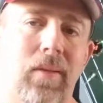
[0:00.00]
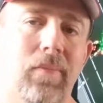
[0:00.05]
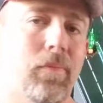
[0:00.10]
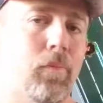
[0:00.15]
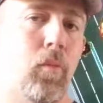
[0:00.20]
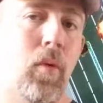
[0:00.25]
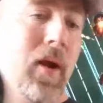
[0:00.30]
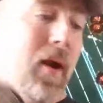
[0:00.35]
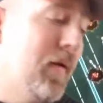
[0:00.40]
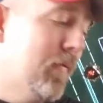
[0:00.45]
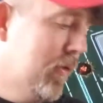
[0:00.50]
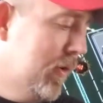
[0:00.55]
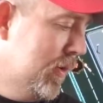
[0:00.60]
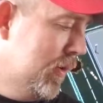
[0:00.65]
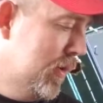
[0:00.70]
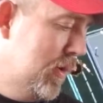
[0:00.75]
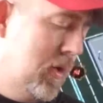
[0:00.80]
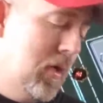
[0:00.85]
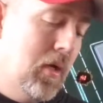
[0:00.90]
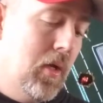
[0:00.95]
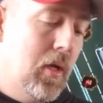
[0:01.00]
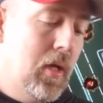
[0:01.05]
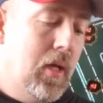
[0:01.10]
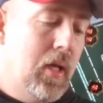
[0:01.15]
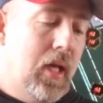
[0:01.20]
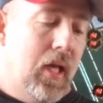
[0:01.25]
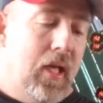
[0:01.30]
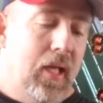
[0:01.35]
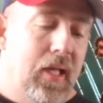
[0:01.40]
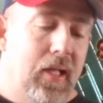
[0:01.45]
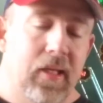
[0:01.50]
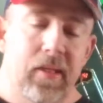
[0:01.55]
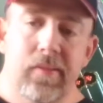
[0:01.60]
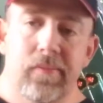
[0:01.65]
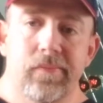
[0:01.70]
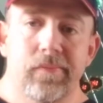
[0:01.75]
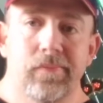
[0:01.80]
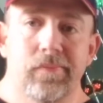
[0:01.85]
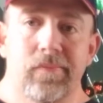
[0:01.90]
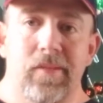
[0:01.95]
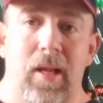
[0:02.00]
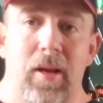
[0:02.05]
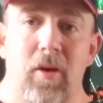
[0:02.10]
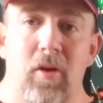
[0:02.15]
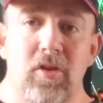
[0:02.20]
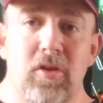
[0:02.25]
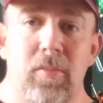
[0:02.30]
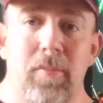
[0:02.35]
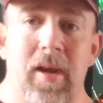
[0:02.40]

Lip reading: Whatever. They also